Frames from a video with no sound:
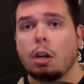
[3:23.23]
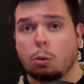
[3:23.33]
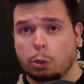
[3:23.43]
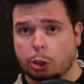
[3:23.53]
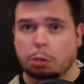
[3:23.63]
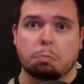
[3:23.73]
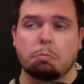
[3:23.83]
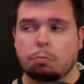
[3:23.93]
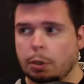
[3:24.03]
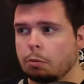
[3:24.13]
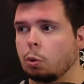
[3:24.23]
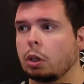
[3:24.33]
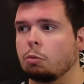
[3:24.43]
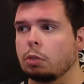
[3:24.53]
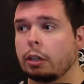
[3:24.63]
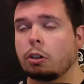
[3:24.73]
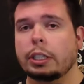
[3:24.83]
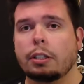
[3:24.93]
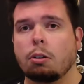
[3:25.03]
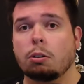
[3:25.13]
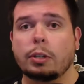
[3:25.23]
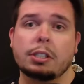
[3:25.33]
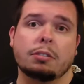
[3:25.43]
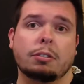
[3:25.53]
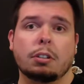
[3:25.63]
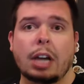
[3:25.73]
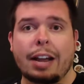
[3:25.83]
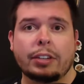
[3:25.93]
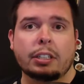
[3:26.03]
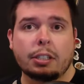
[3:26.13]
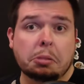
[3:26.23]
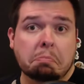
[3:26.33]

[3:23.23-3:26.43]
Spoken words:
which is literally the whole reason for having this.